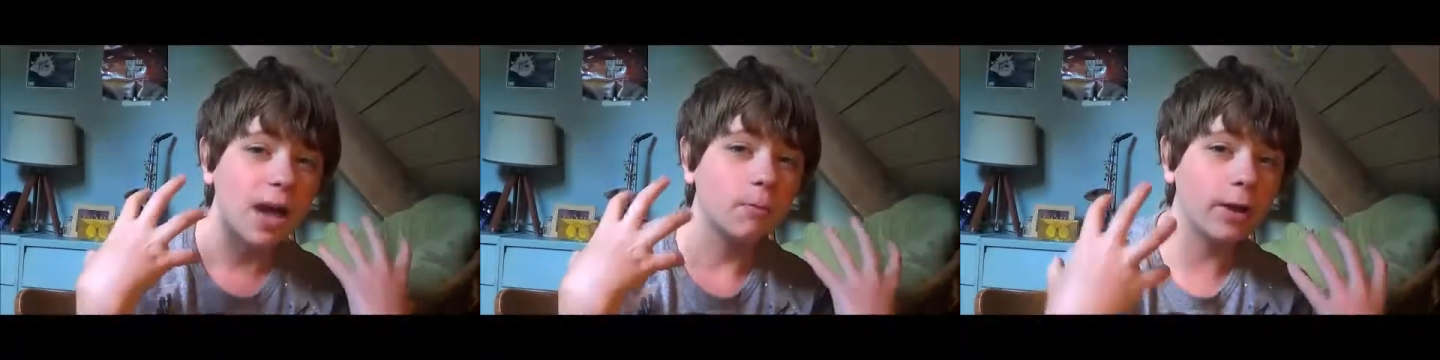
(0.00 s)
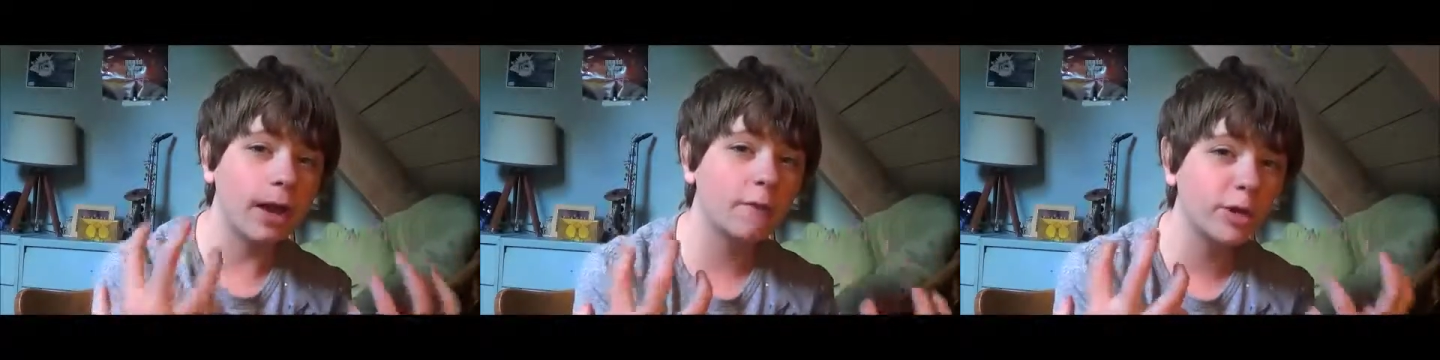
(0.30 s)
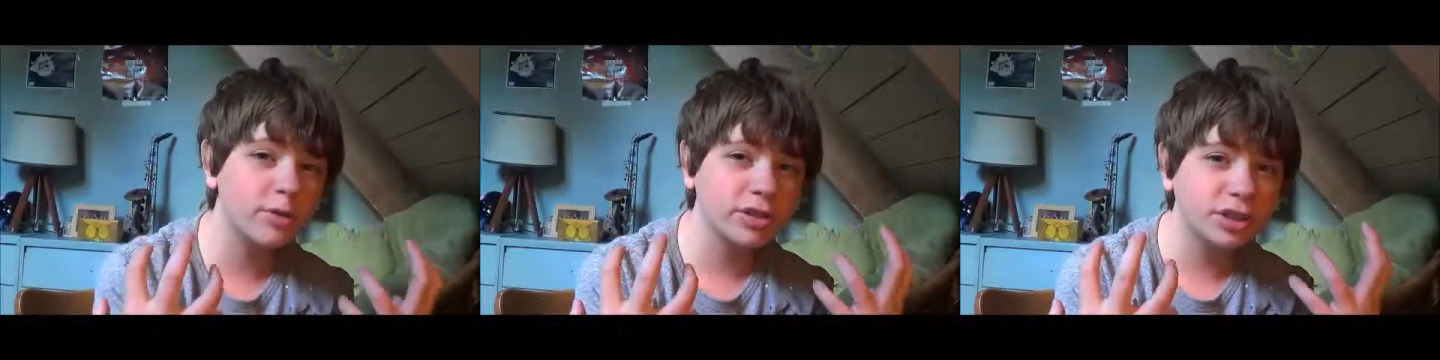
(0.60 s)
whatever
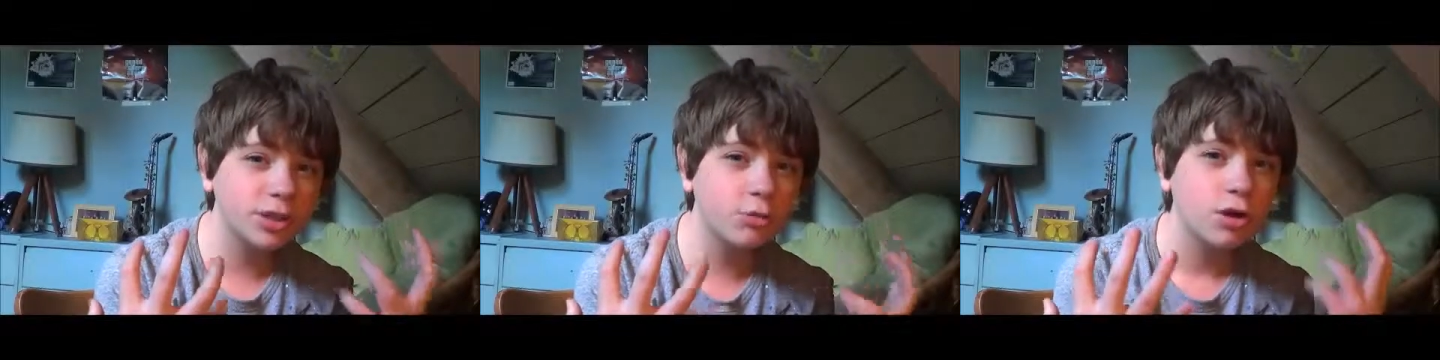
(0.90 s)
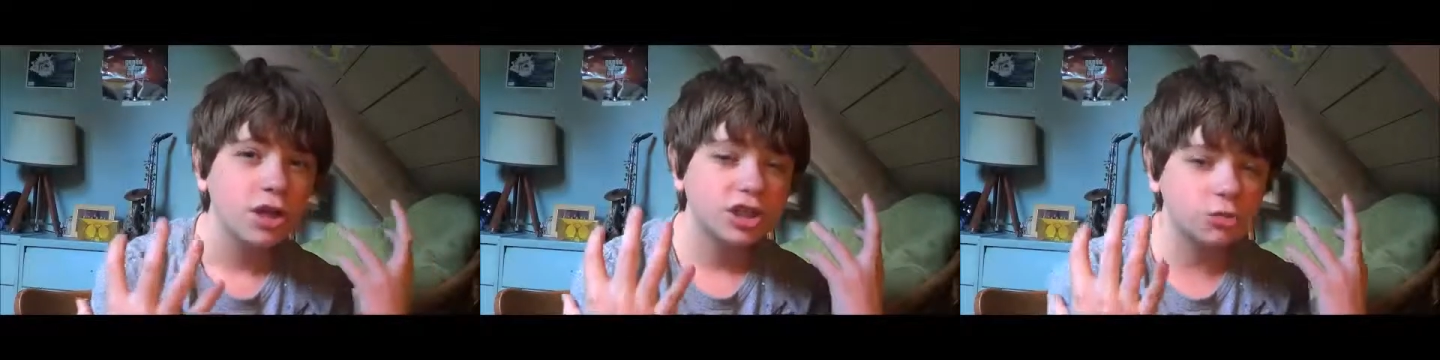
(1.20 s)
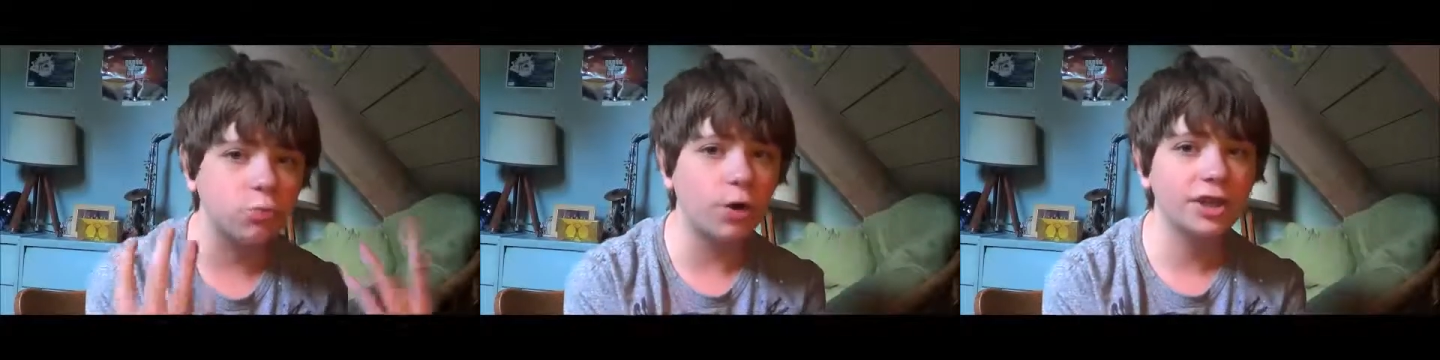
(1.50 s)
you can do, just
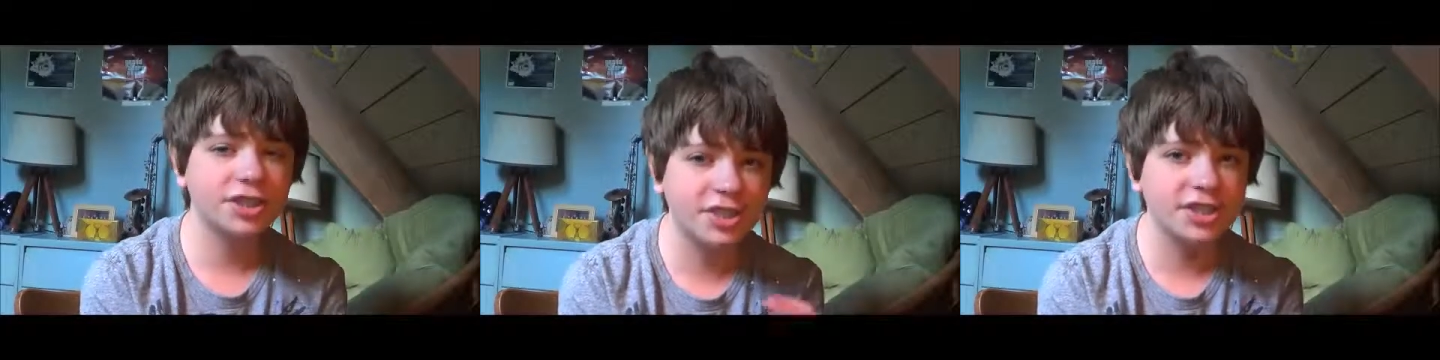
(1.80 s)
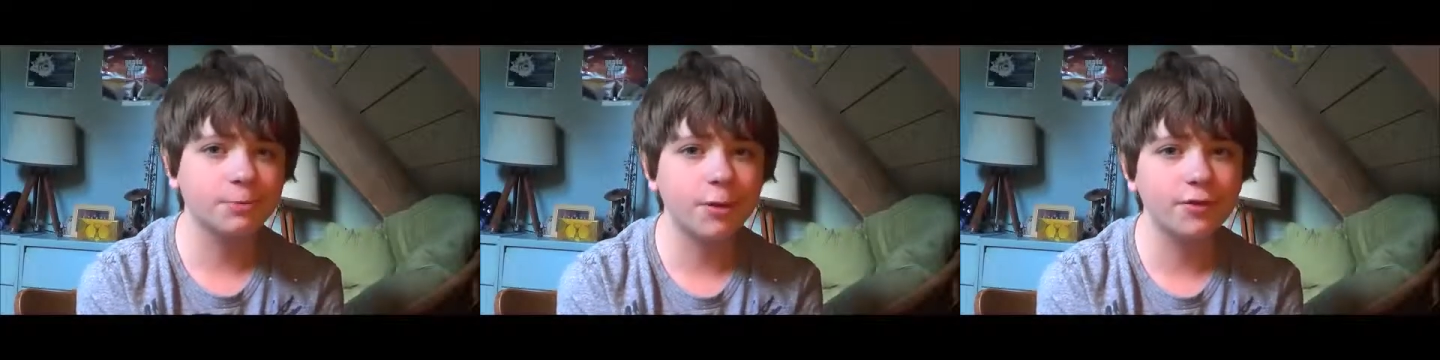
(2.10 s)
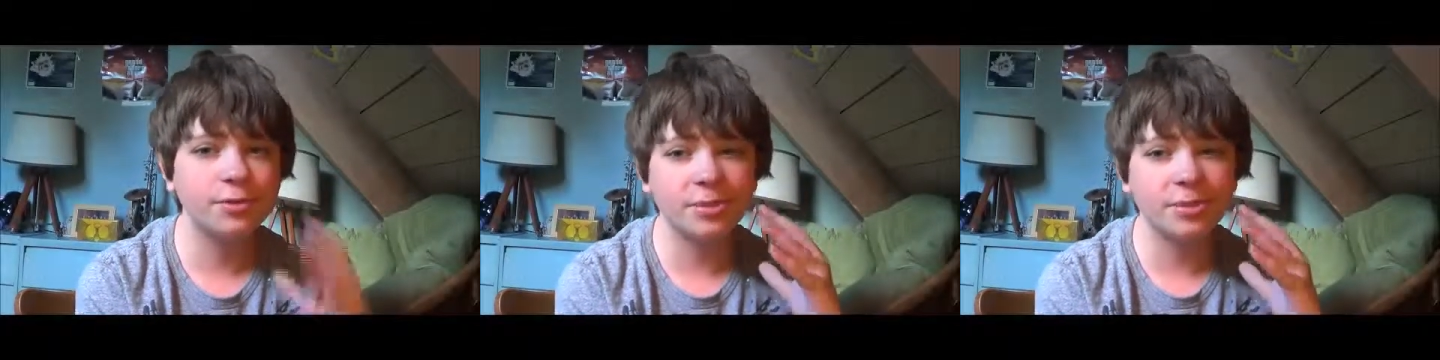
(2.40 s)
watch this movie,